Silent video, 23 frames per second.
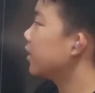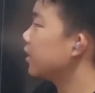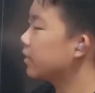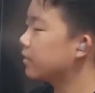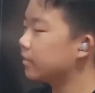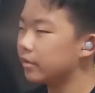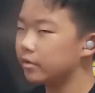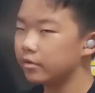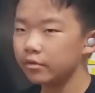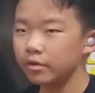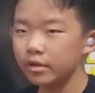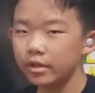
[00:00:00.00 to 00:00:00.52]
is
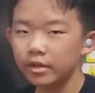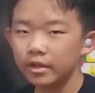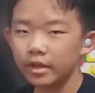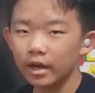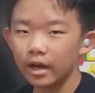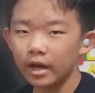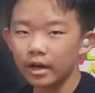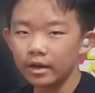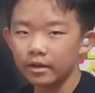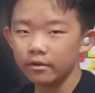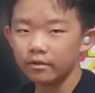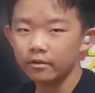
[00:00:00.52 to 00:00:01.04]
between the
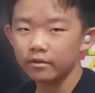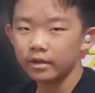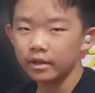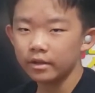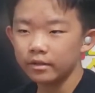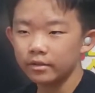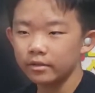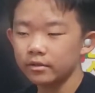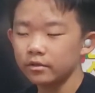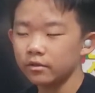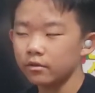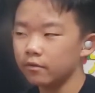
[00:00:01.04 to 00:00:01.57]
iron and
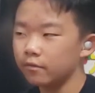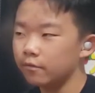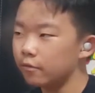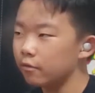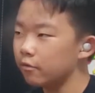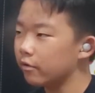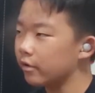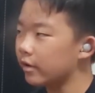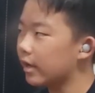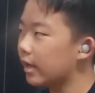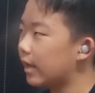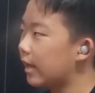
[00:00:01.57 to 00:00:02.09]
the
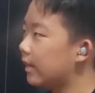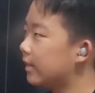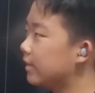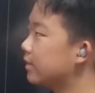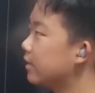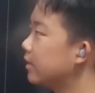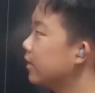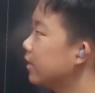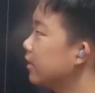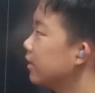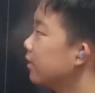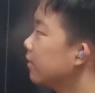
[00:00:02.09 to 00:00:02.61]
sulfuric
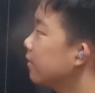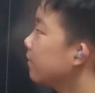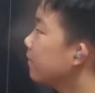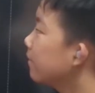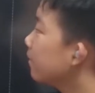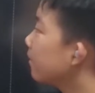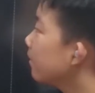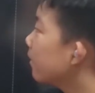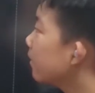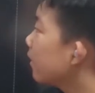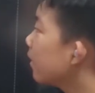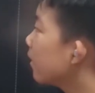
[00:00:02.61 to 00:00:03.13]
acid.
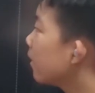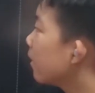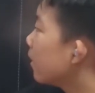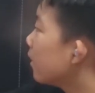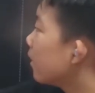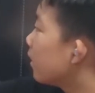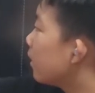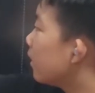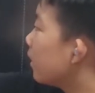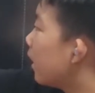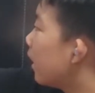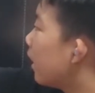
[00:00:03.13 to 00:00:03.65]

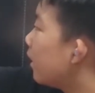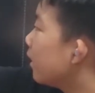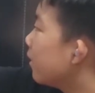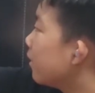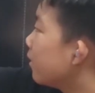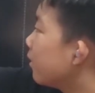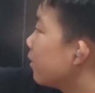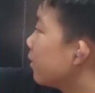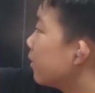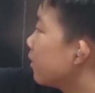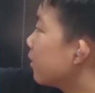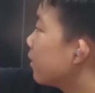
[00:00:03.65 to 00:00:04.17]
The
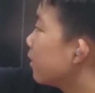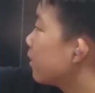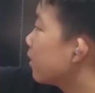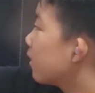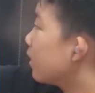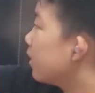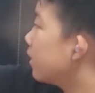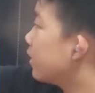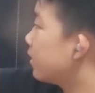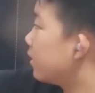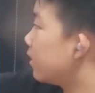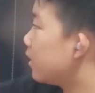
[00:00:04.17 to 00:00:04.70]
iron
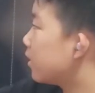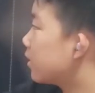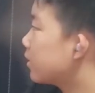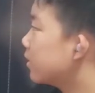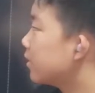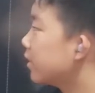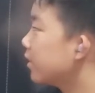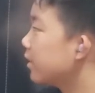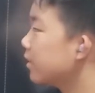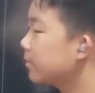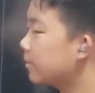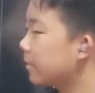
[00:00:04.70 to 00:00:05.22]
is
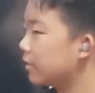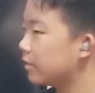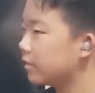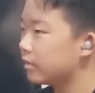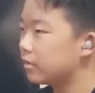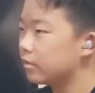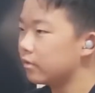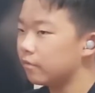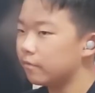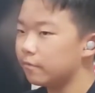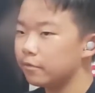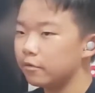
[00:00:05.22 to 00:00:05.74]
oxidized by the
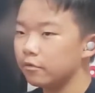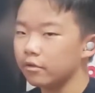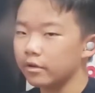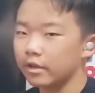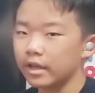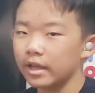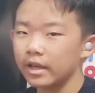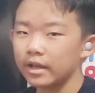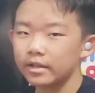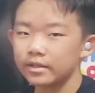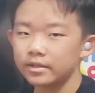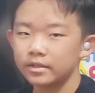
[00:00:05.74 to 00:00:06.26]
sulfuric
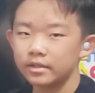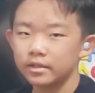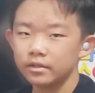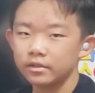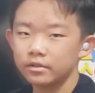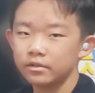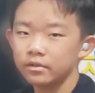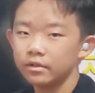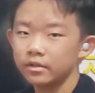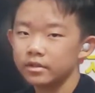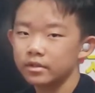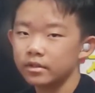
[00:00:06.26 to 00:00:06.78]
acid
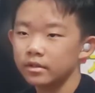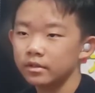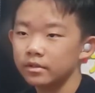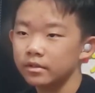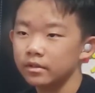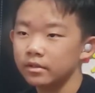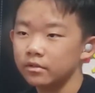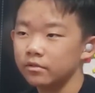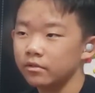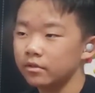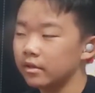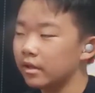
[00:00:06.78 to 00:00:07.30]
to its
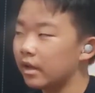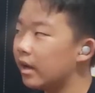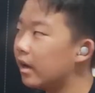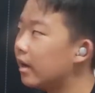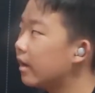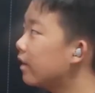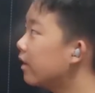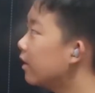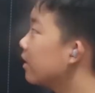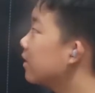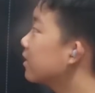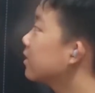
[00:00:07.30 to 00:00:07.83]
constituent
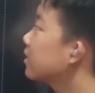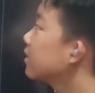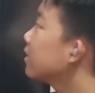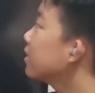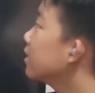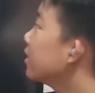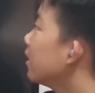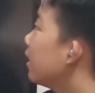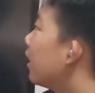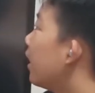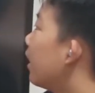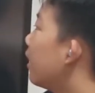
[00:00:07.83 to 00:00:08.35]
ions,
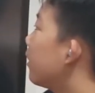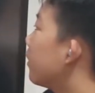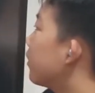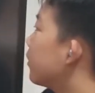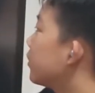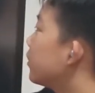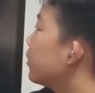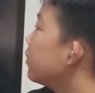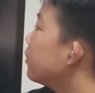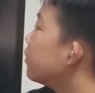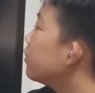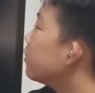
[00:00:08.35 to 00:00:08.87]
iron
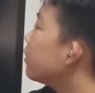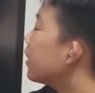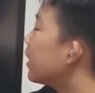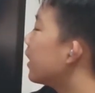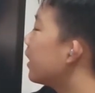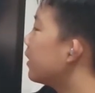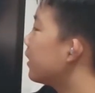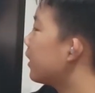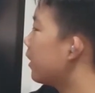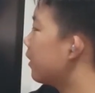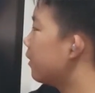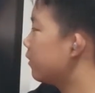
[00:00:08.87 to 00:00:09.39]
two
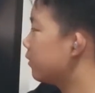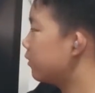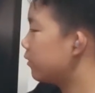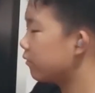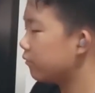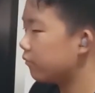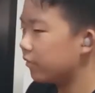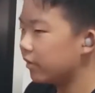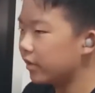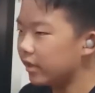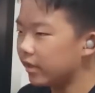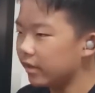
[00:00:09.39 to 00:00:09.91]
and iron
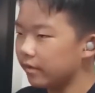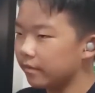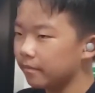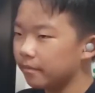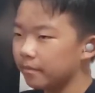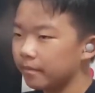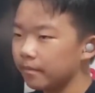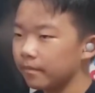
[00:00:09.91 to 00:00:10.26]
three.